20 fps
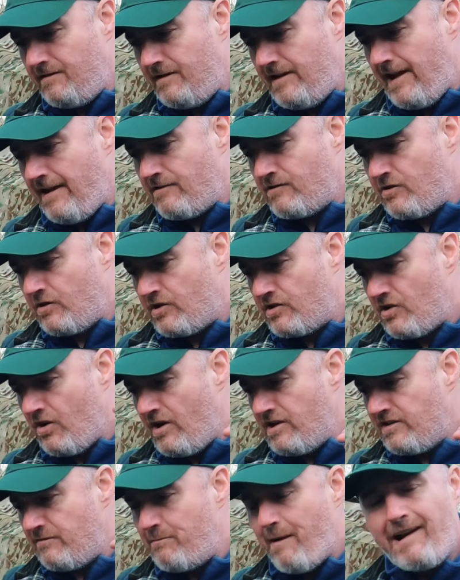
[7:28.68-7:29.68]
down to a
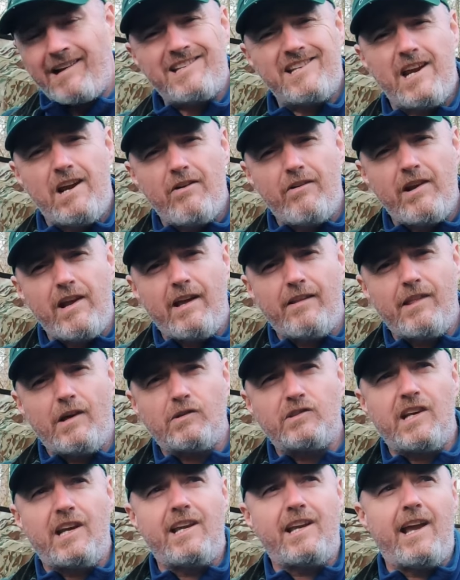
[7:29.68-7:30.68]
size of bacteria.
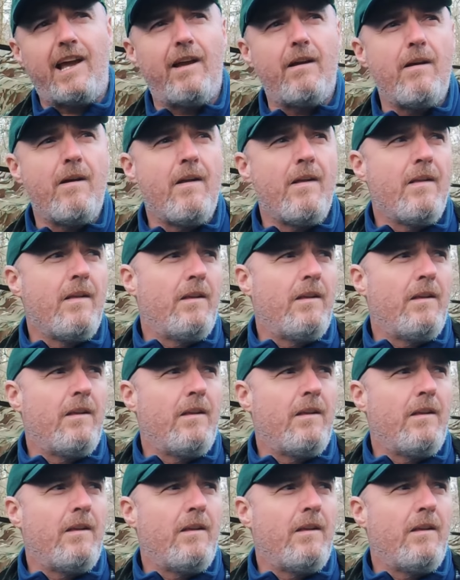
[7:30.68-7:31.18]
They'll take out